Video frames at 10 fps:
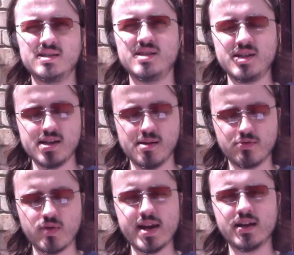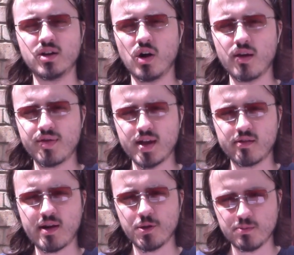the green collar thing
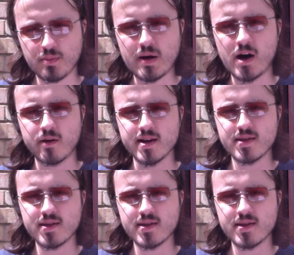around the Mabari.